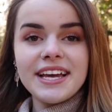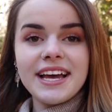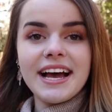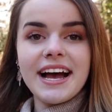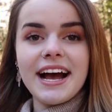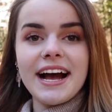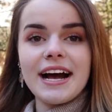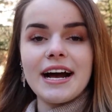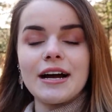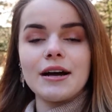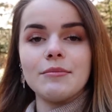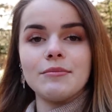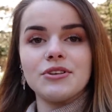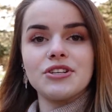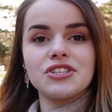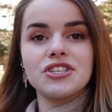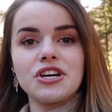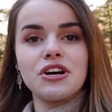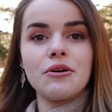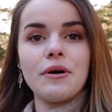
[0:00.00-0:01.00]

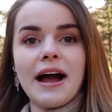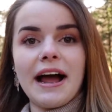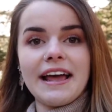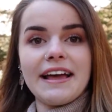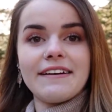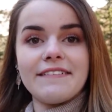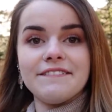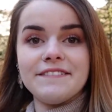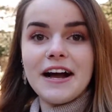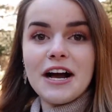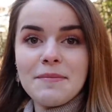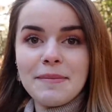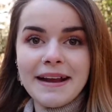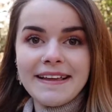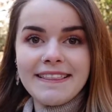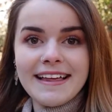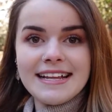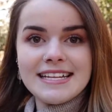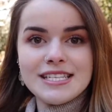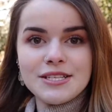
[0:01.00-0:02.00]
So I have found my
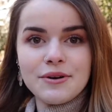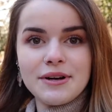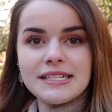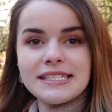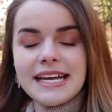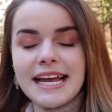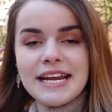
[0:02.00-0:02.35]
light source,